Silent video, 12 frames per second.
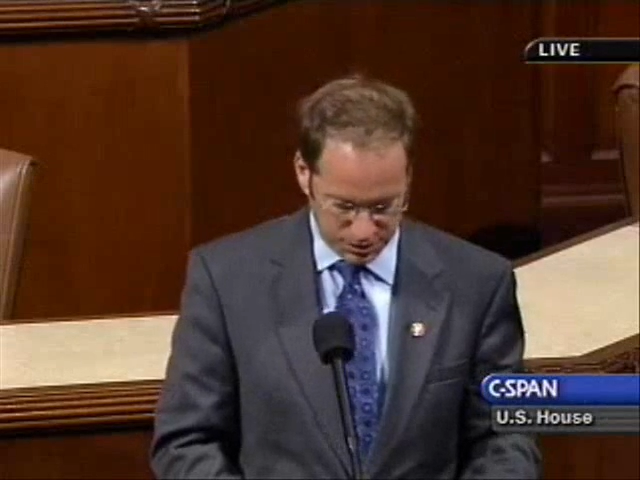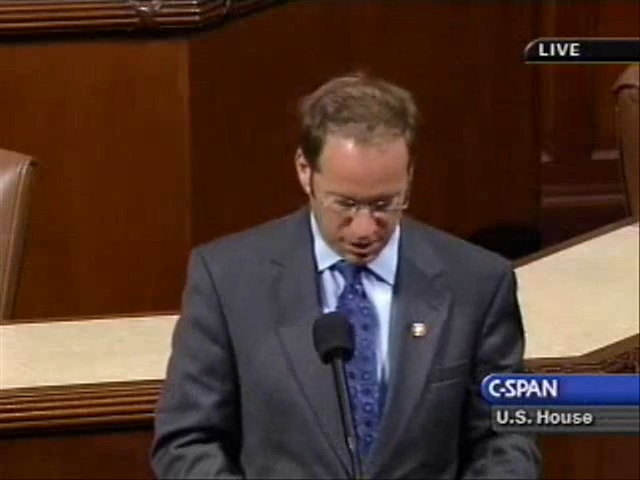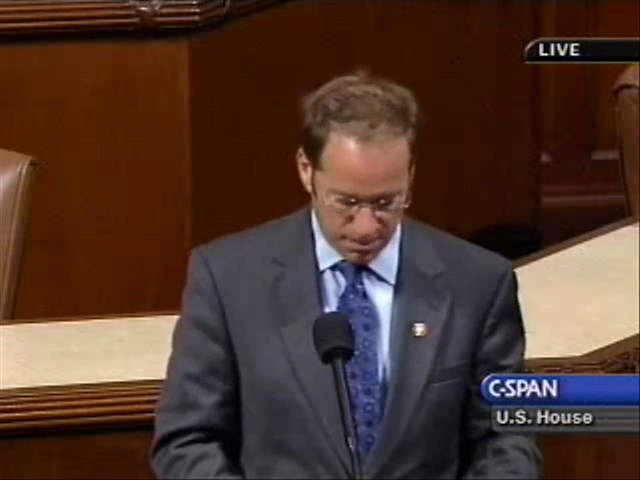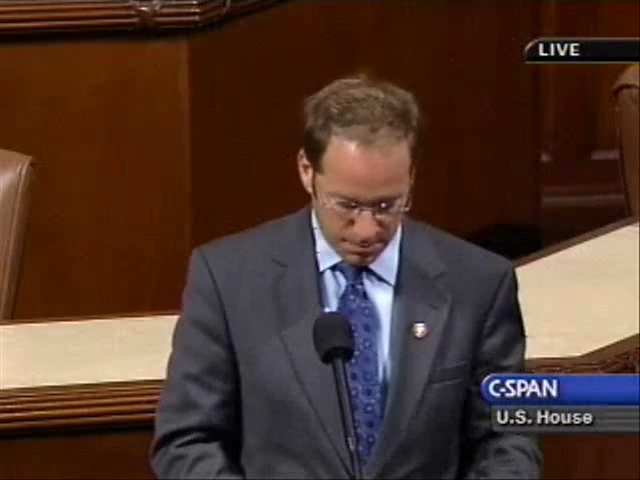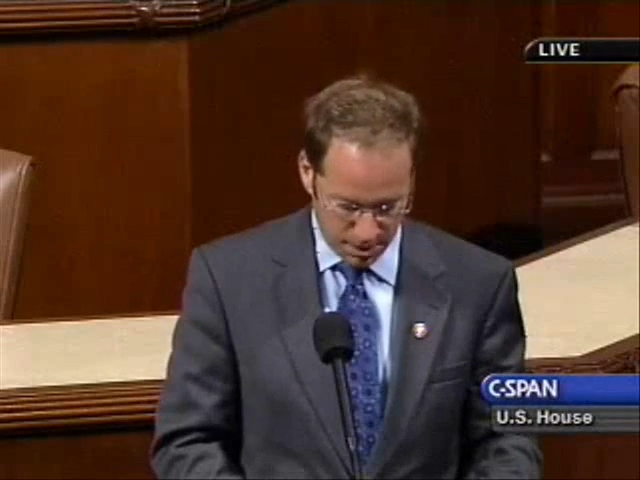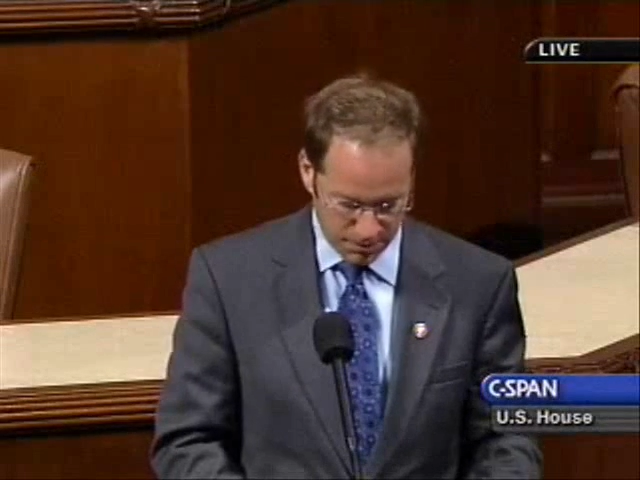
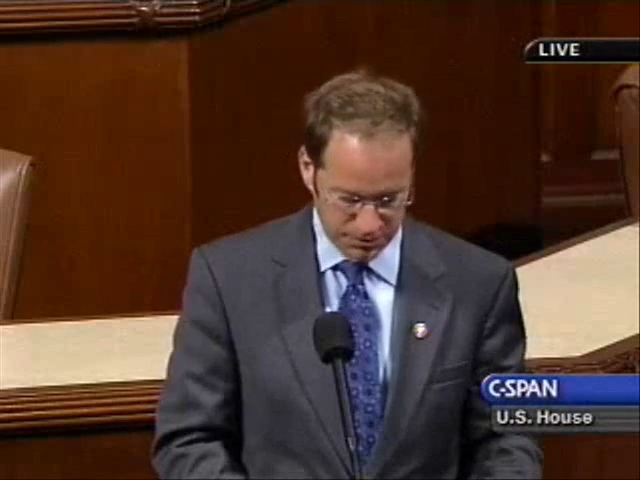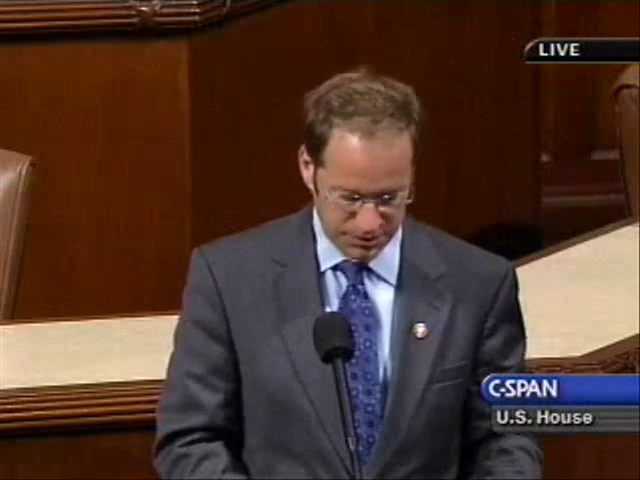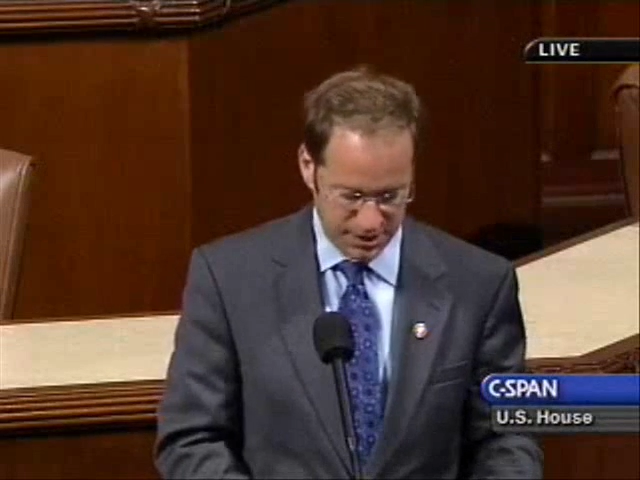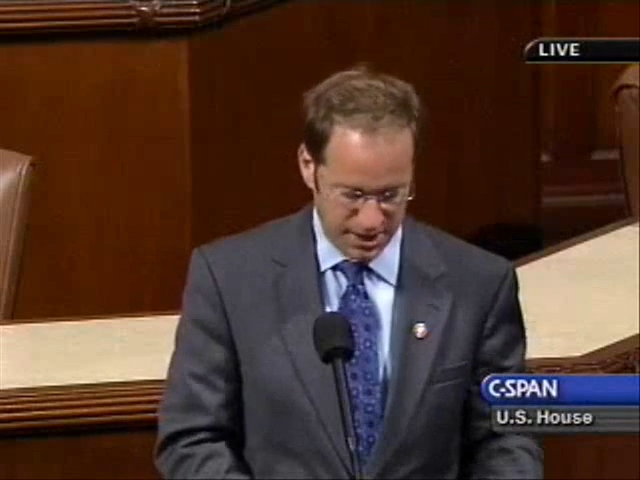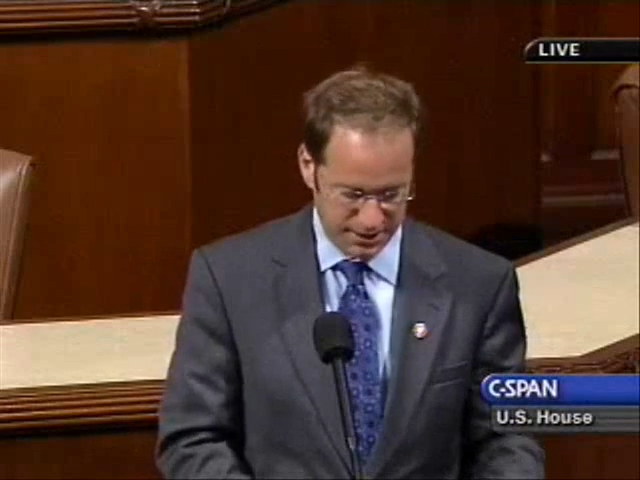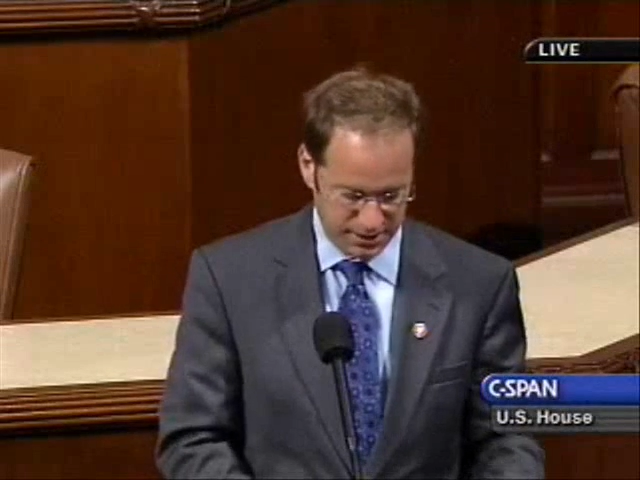Star
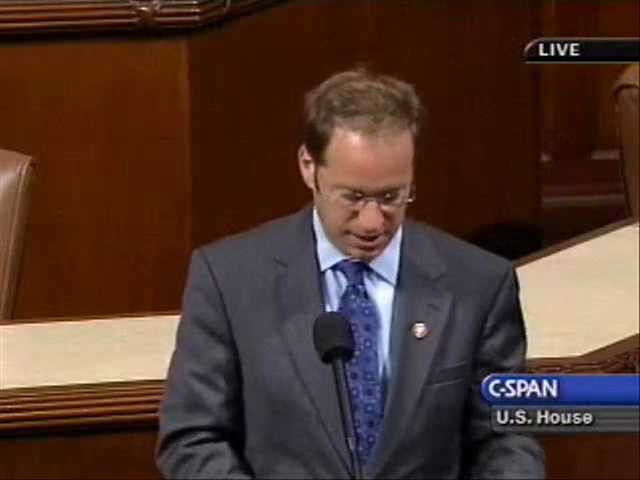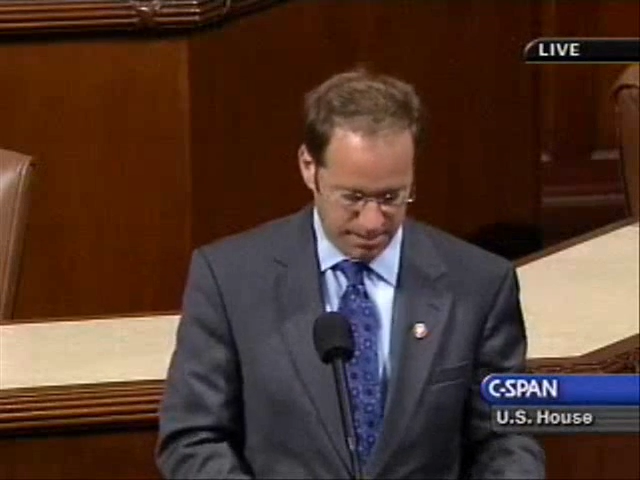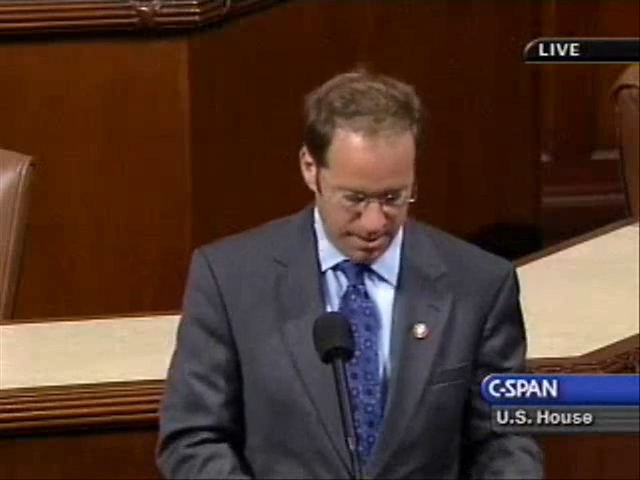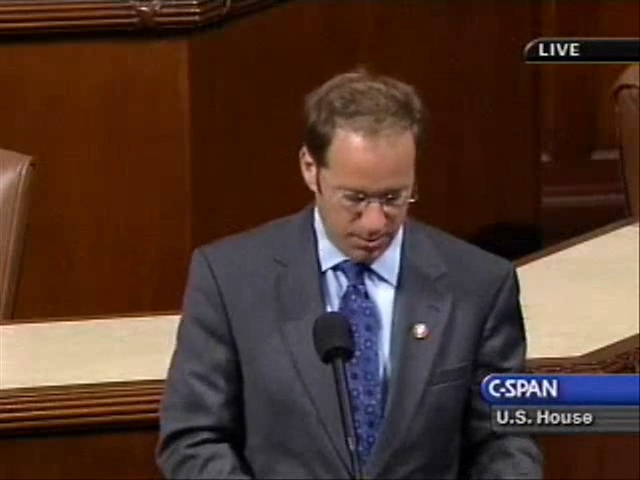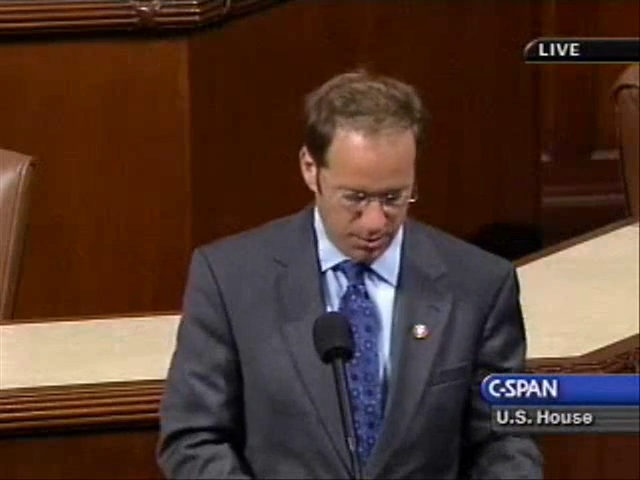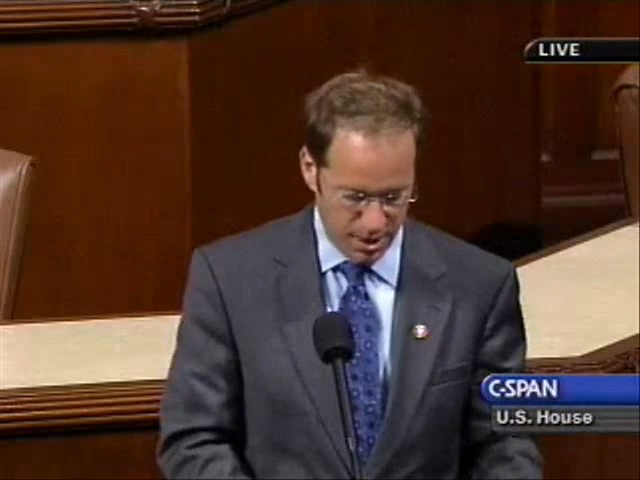Mother's Day to
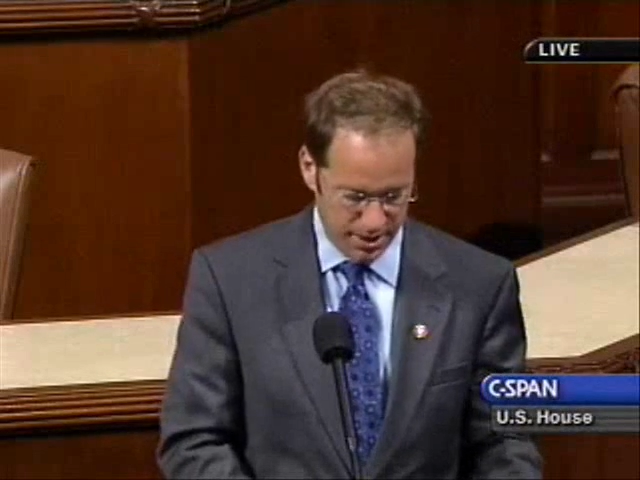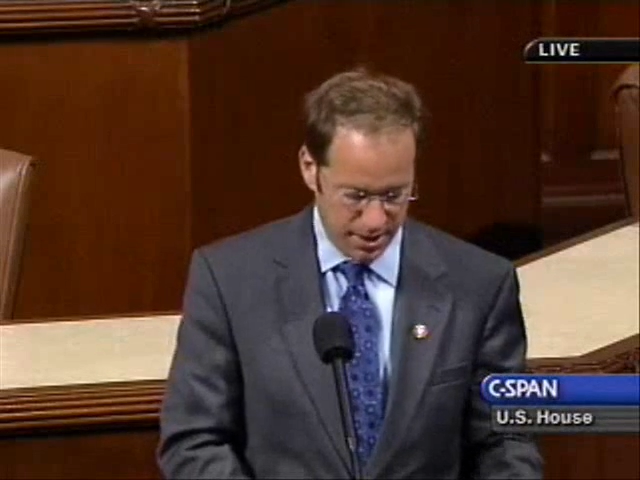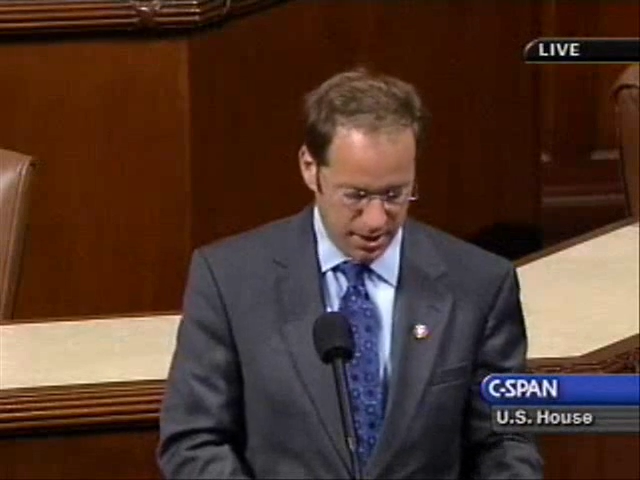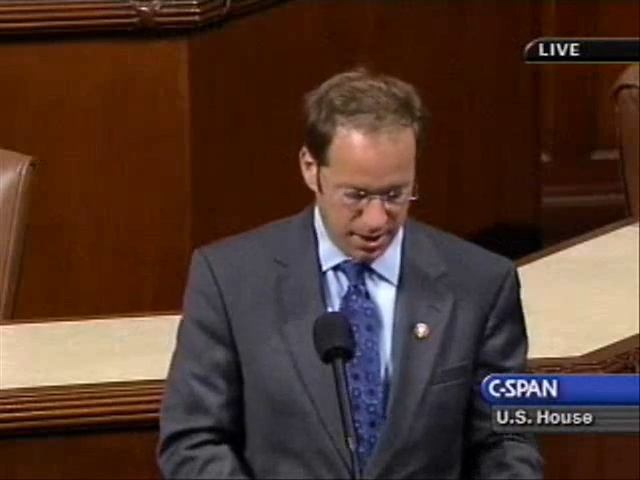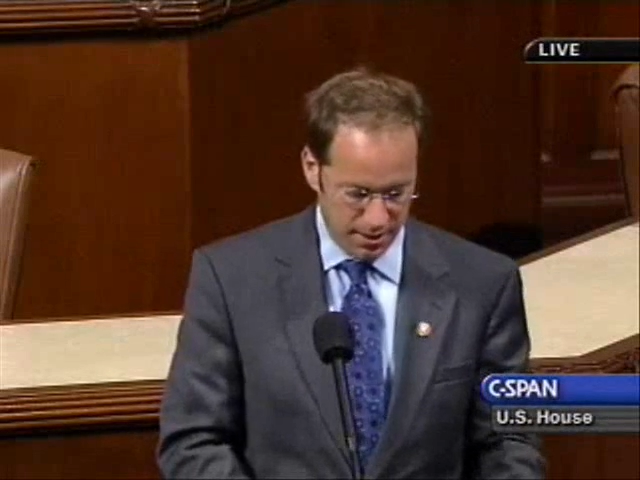commemorate